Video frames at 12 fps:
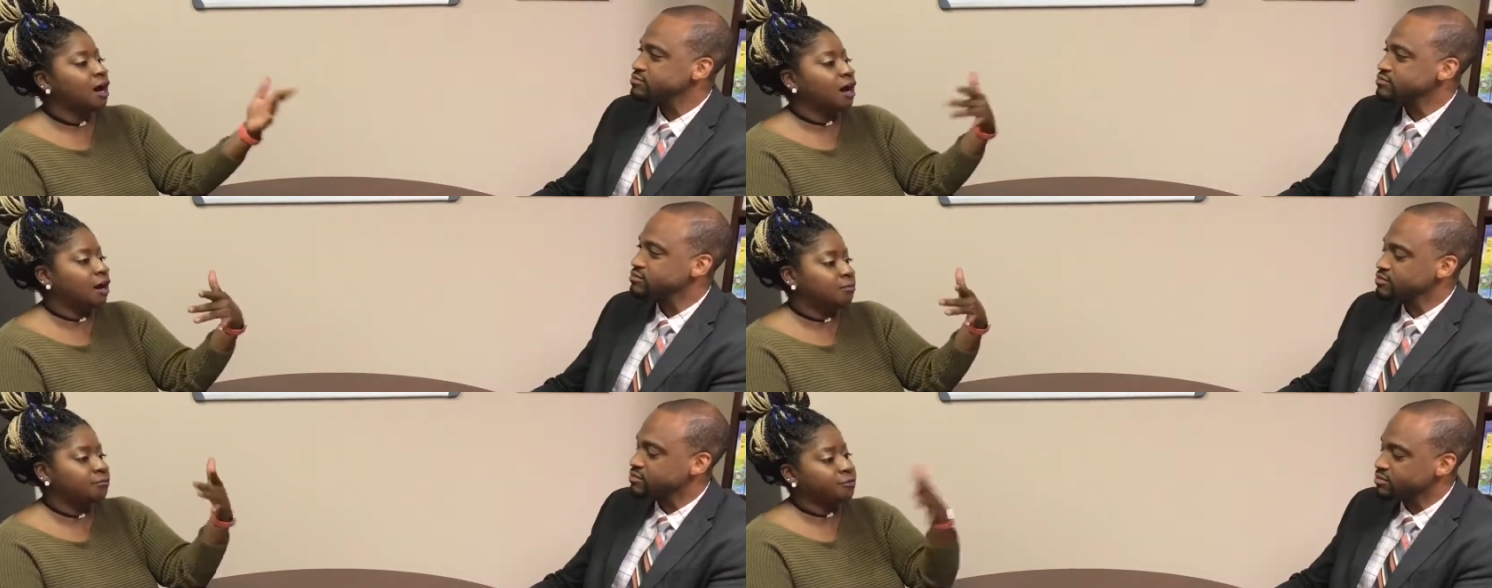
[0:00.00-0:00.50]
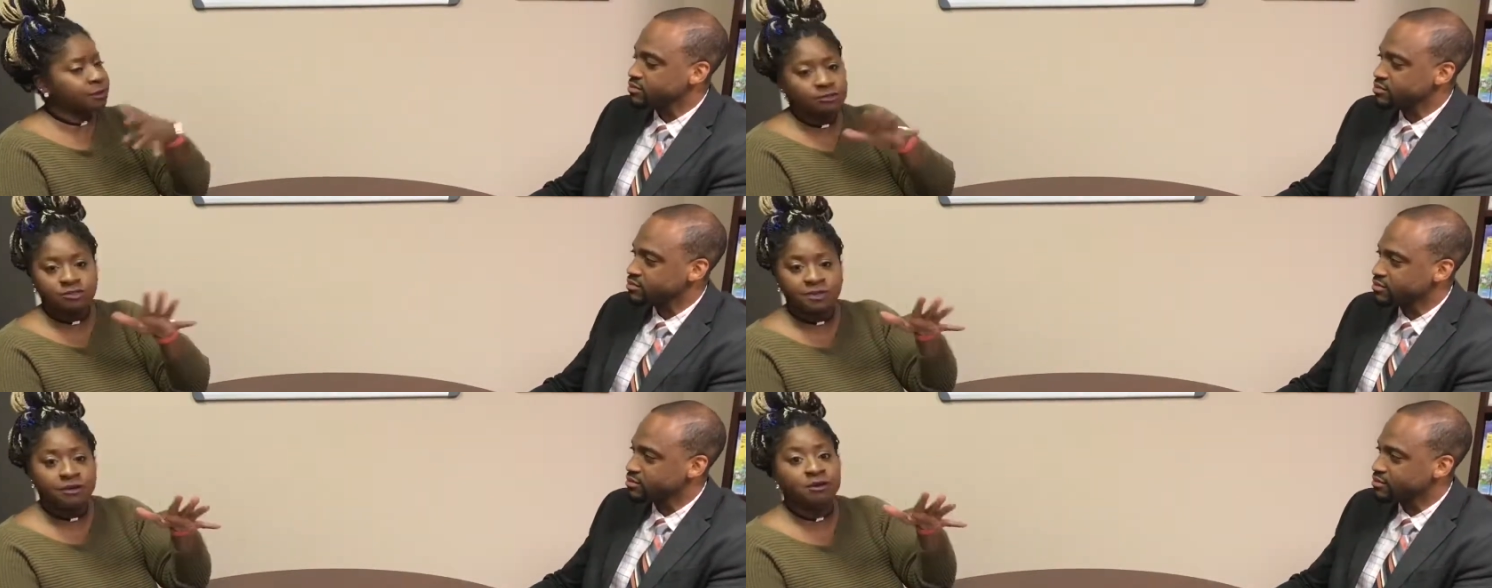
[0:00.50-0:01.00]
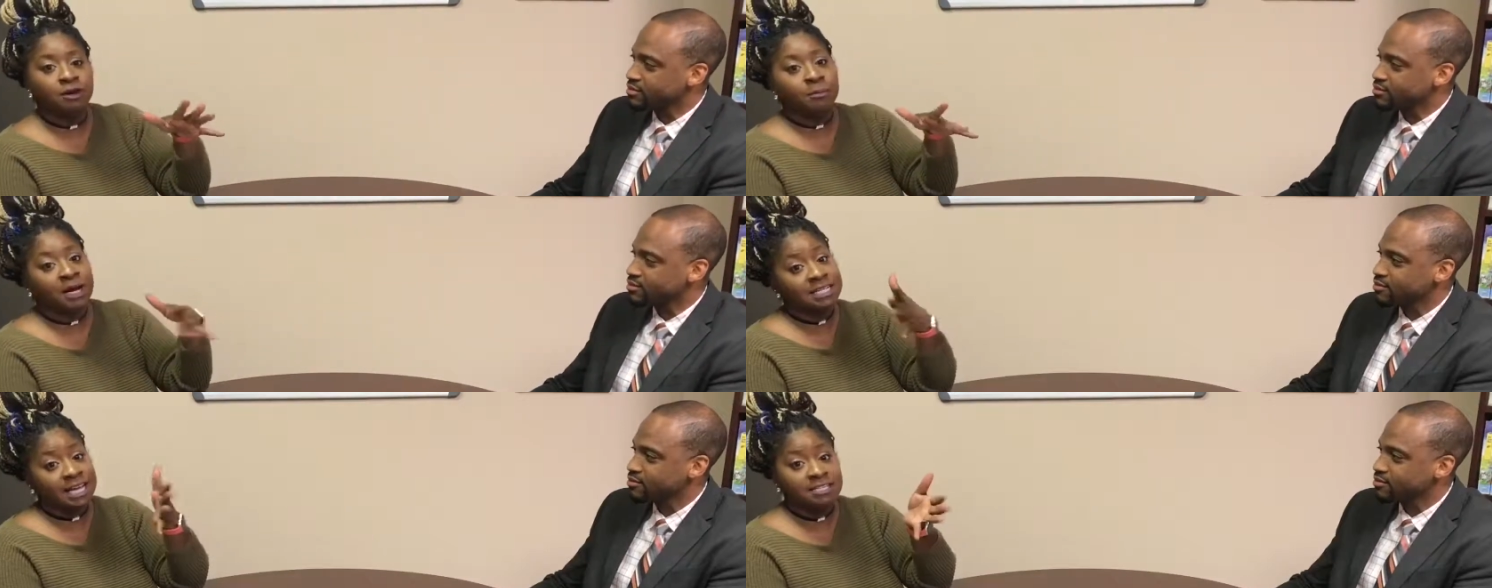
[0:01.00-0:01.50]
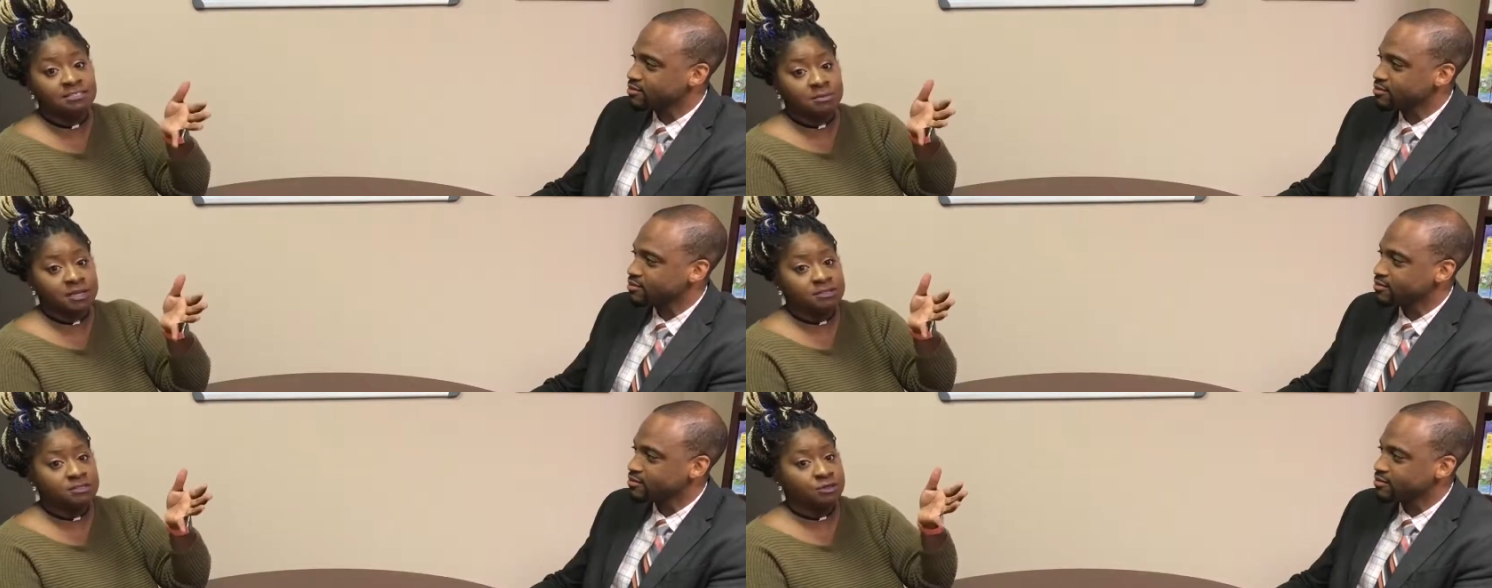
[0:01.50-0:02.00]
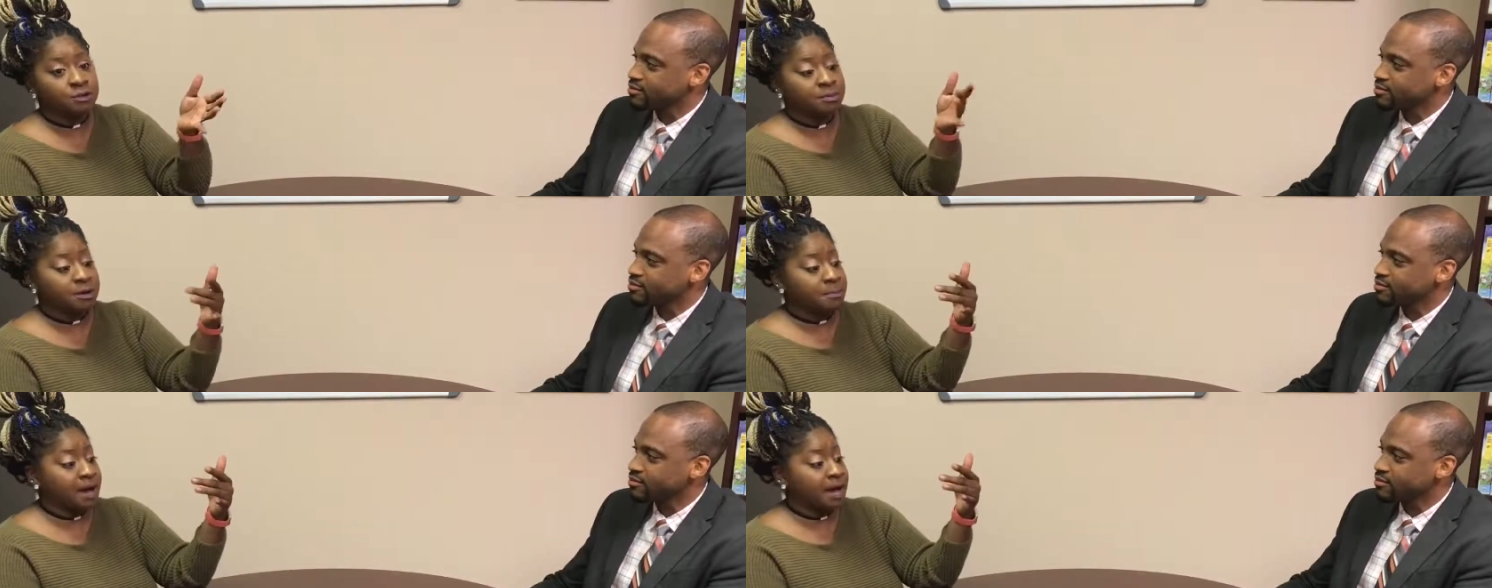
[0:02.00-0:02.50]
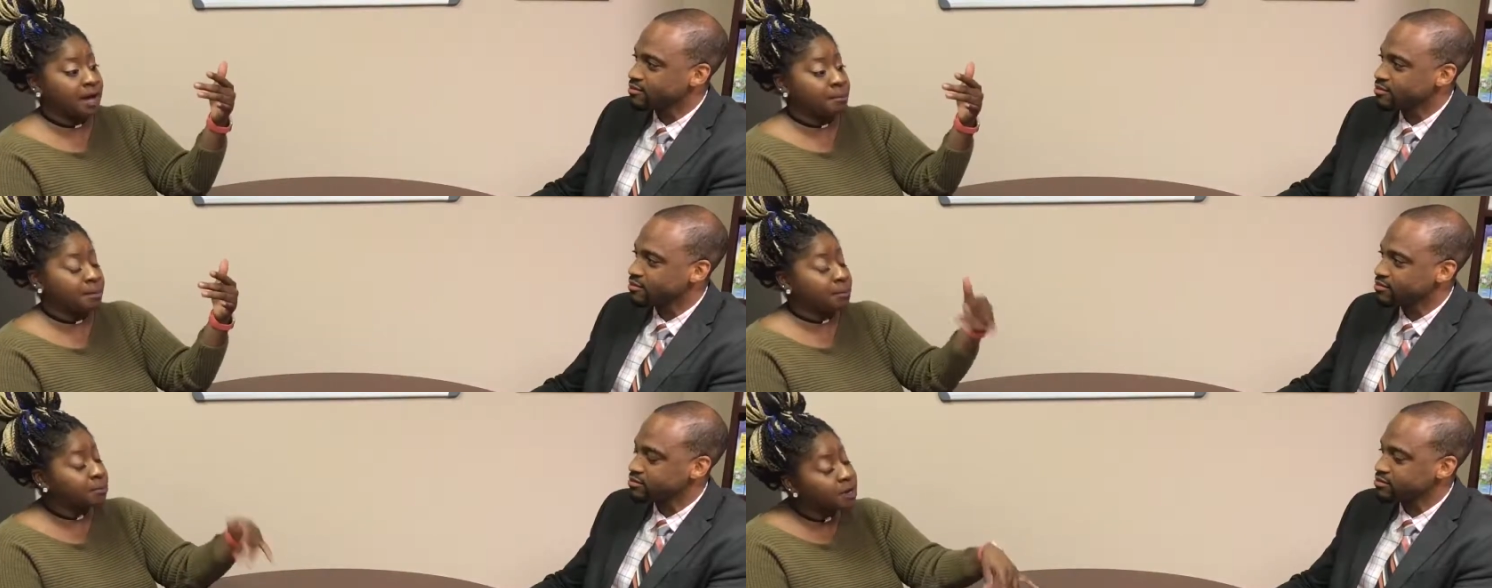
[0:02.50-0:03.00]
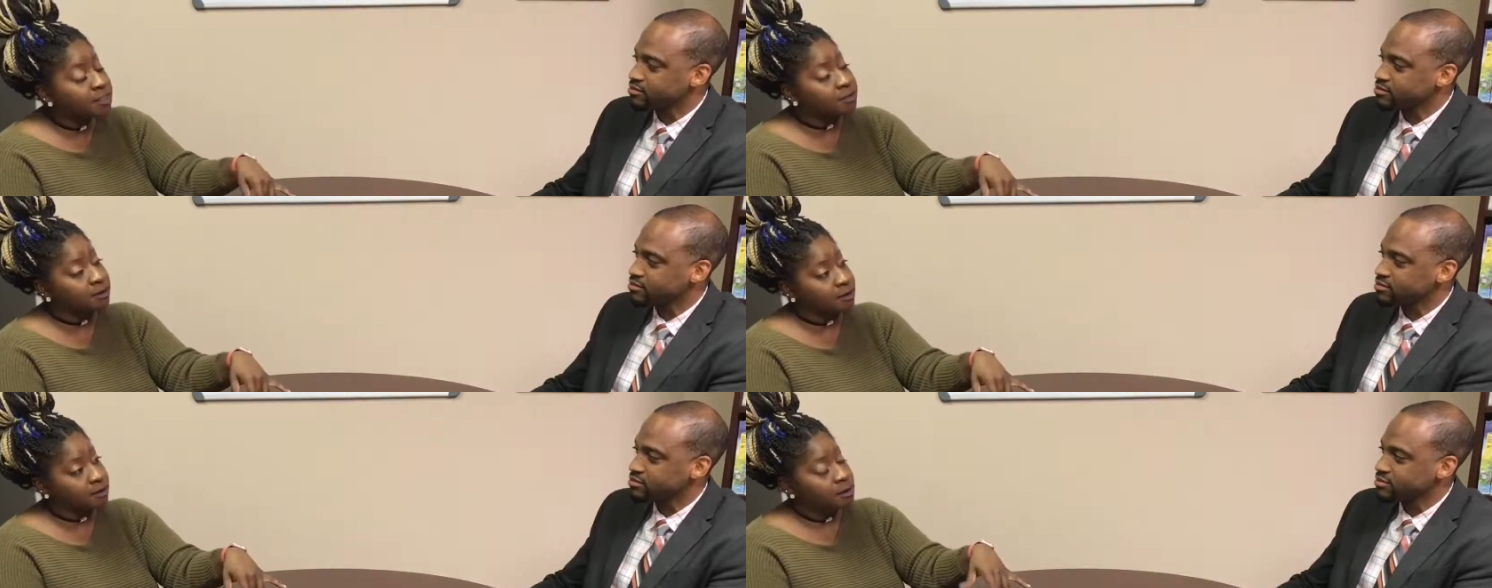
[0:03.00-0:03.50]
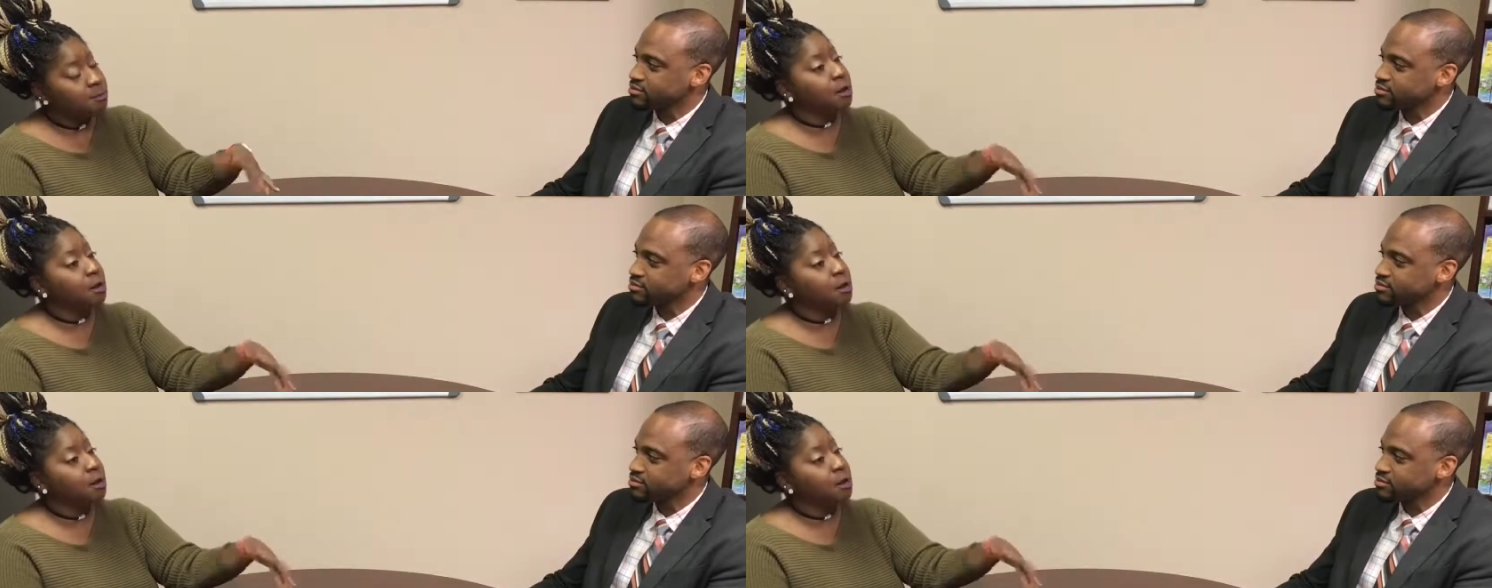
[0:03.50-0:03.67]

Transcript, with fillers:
Speaker 1: Um, for those who don't know, my dad's a minister, but my, my brother,